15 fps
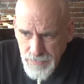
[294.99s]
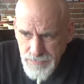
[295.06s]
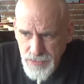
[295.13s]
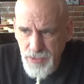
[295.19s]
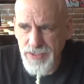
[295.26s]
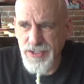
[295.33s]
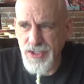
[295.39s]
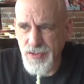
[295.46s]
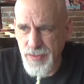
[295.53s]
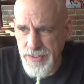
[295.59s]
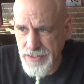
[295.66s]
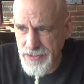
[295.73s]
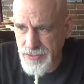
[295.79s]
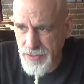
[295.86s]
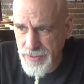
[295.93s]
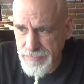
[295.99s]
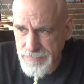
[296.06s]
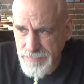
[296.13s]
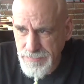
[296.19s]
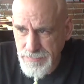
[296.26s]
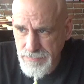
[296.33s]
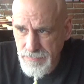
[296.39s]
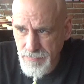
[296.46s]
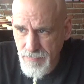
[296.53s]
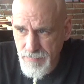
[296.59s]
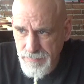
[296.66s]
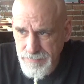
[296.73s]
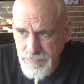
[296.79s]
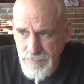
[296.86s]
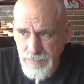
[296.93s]
There is a sweetness to it.
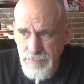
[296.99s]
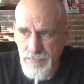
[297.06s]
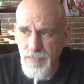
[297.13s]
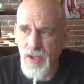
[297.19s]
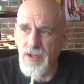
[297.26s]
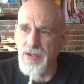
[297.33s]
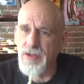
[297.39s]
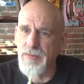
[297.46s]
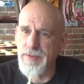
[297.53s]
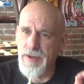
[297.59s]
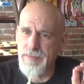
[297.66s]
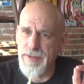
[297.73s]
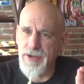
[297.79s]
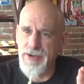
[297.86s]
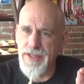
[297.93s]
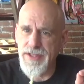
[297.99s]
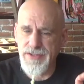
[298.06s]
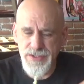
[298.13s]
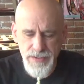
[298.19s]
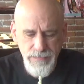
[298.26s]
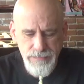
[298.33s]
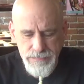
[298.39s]
A little bit of bitterness.